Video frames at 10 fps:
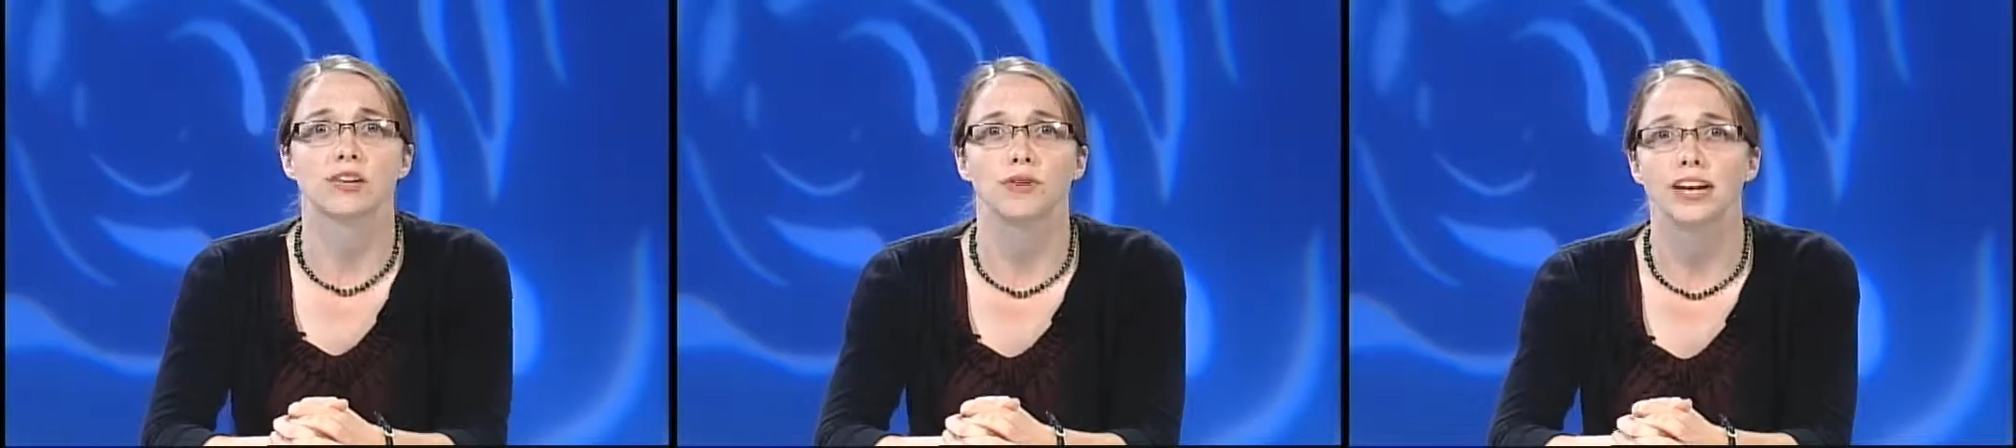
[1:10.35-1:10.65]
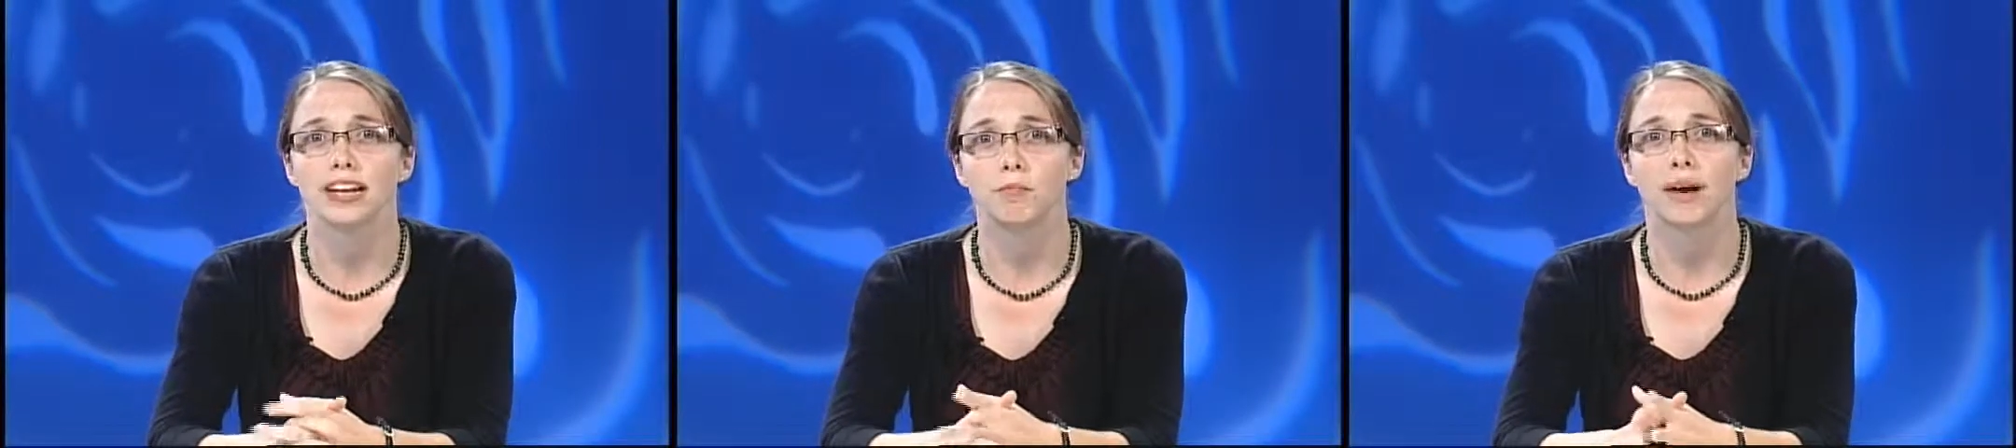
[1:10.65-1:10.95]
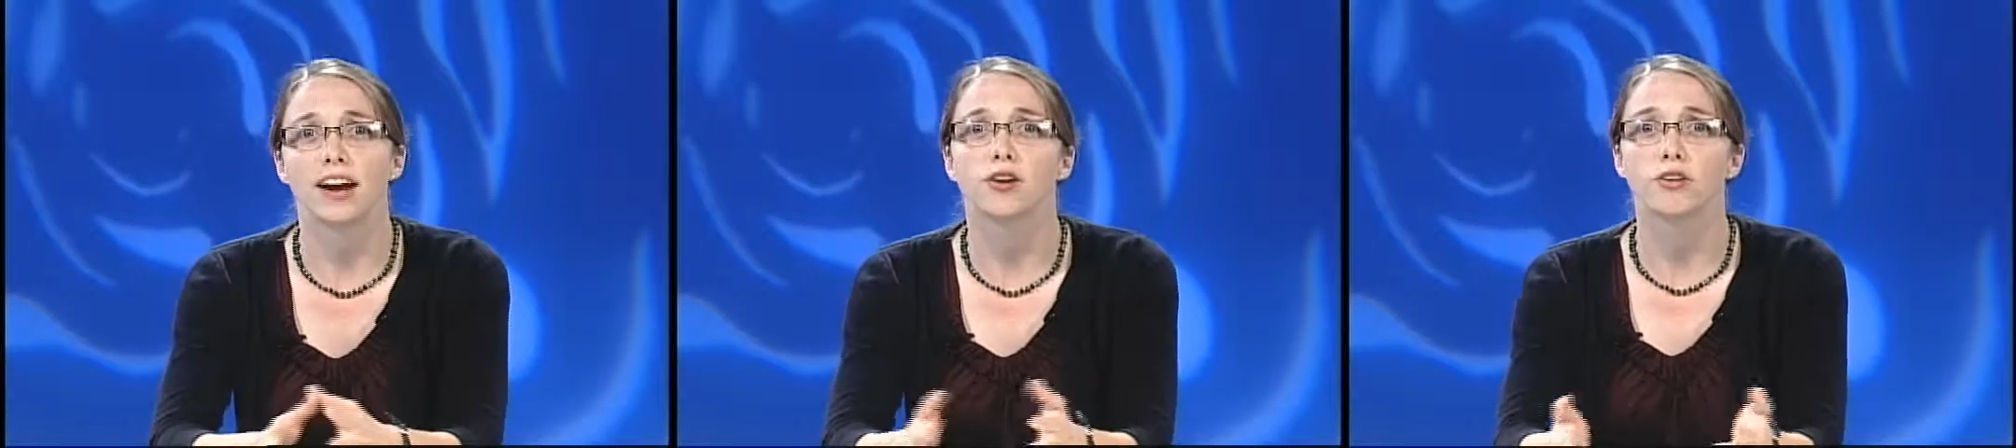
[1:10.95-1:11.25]
creating
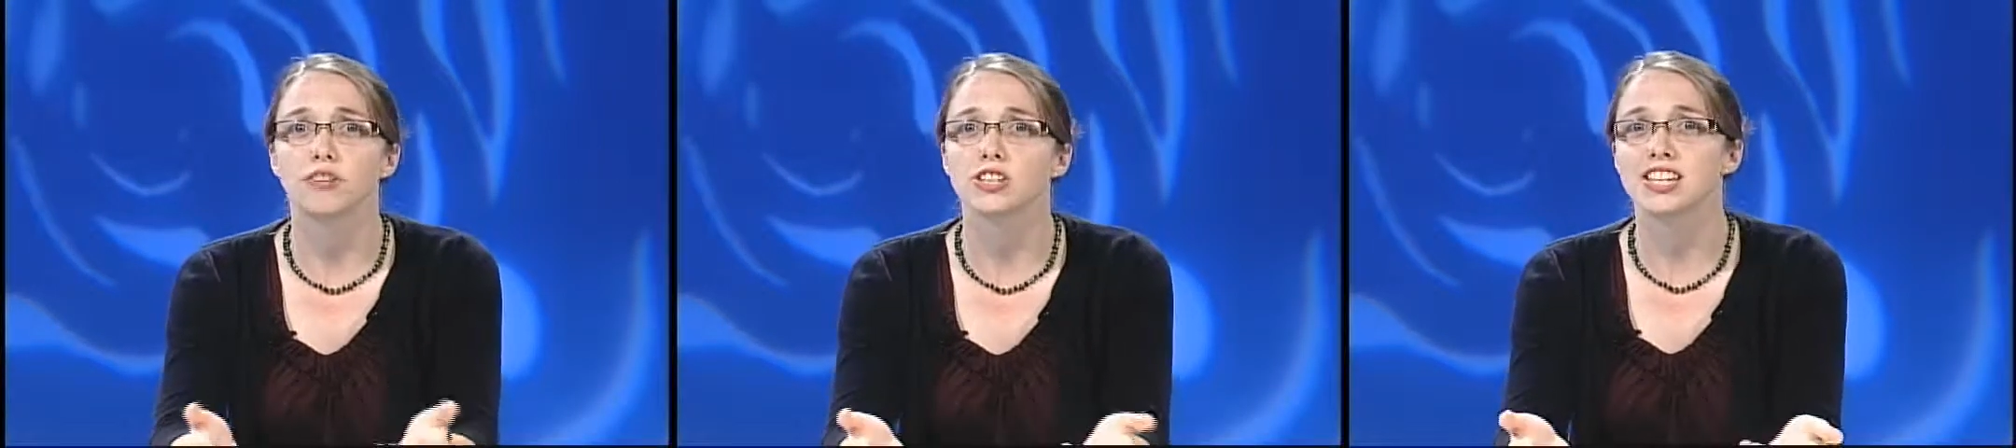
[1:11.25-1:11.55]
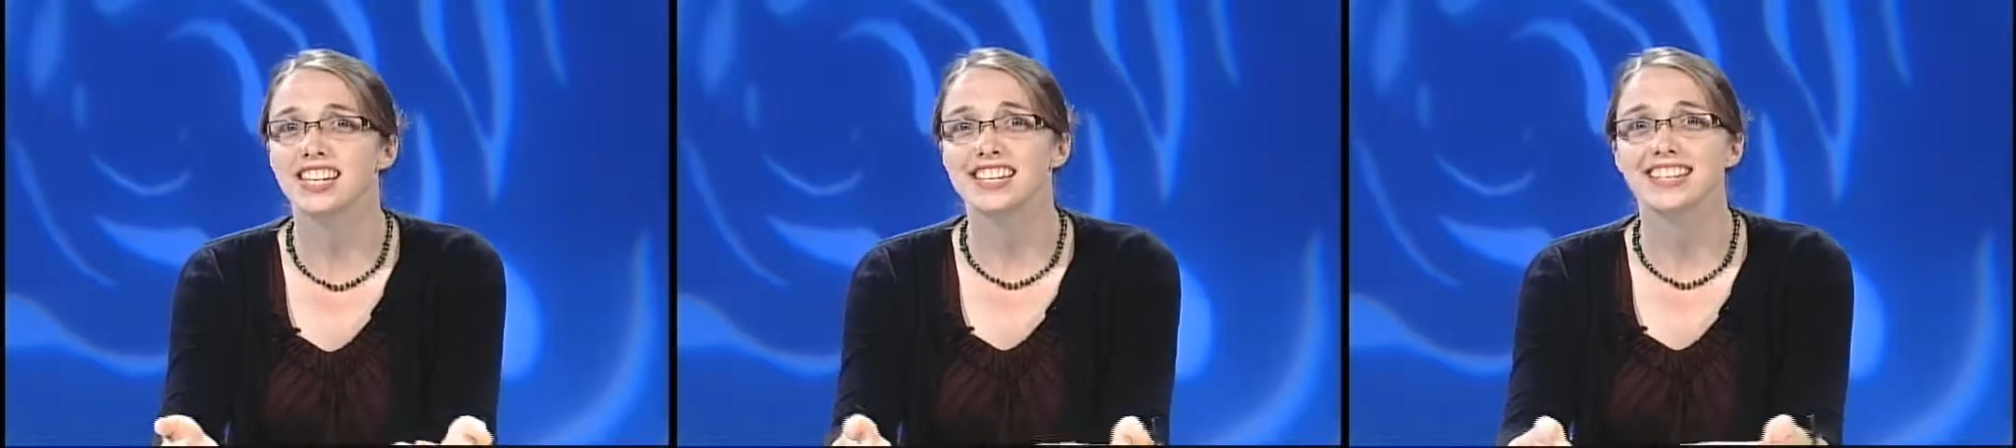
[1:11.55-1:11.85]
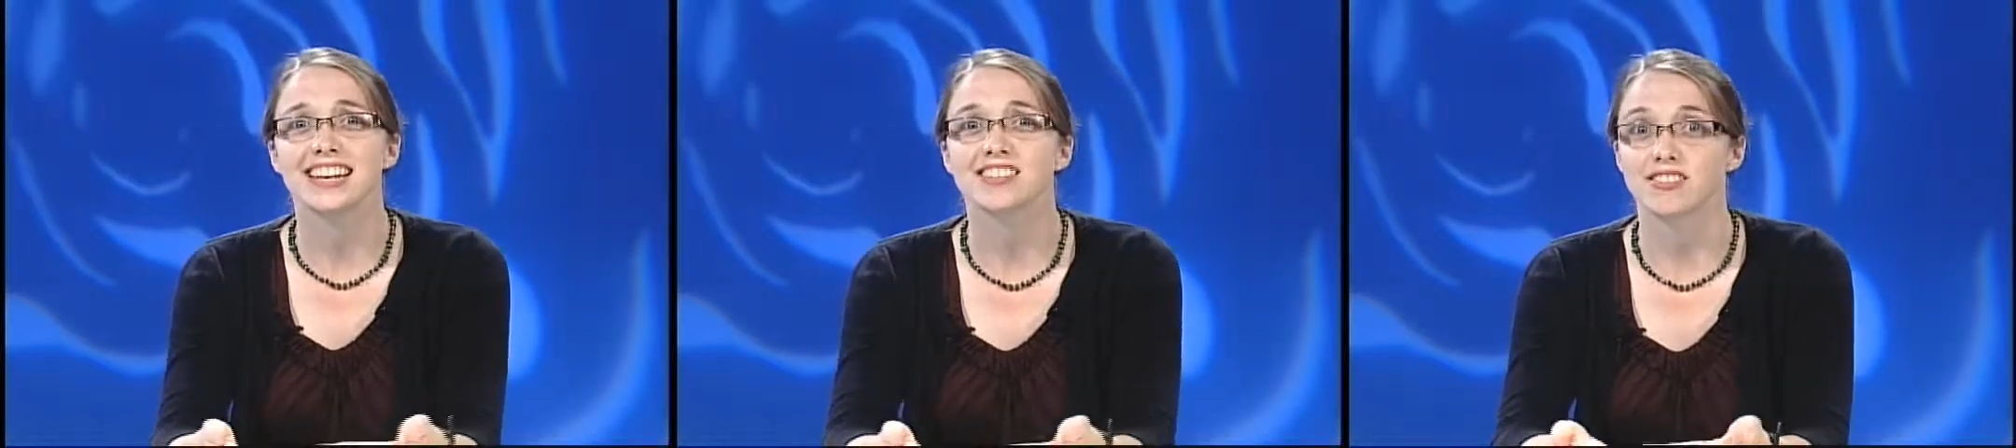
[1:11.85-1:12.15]
biodiversity
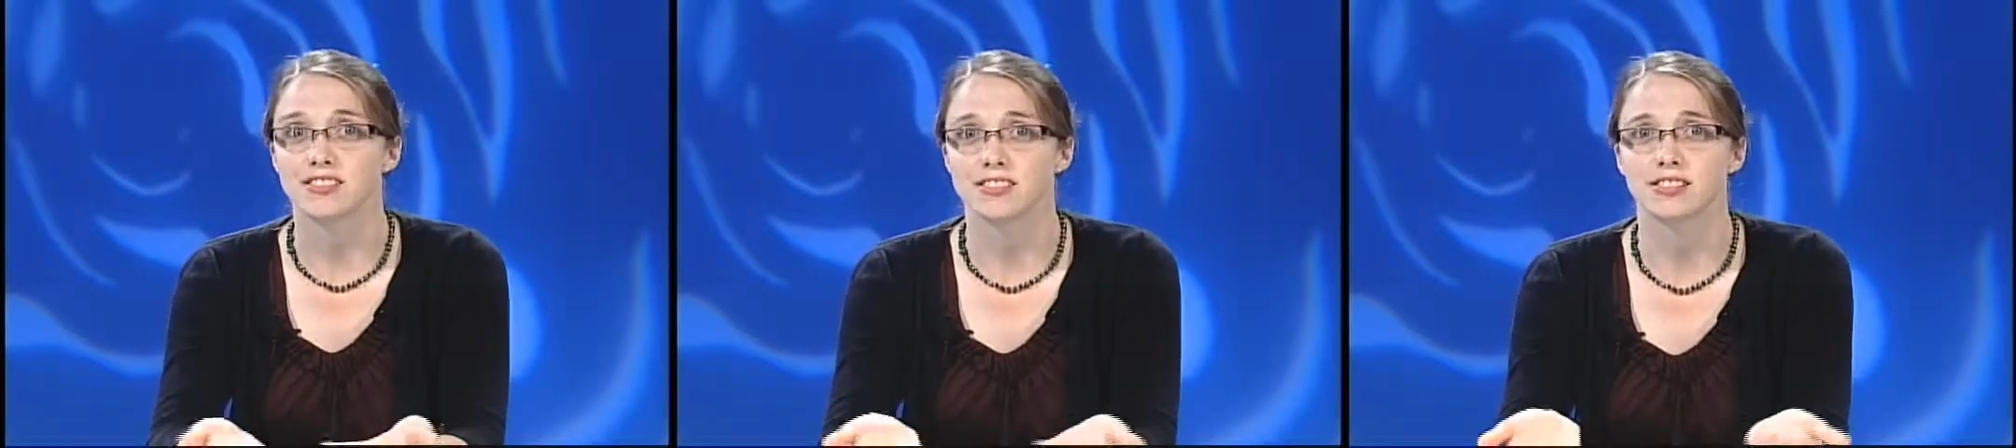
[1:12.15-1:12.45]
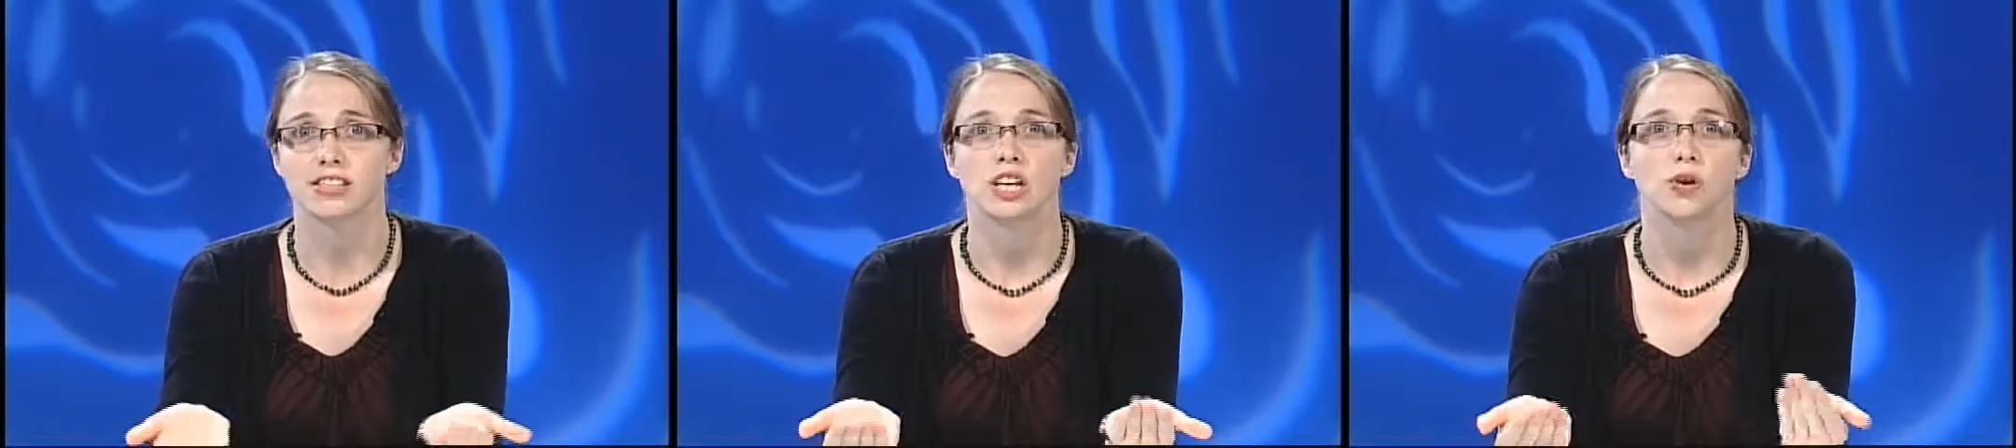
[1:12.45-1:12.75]
deserts.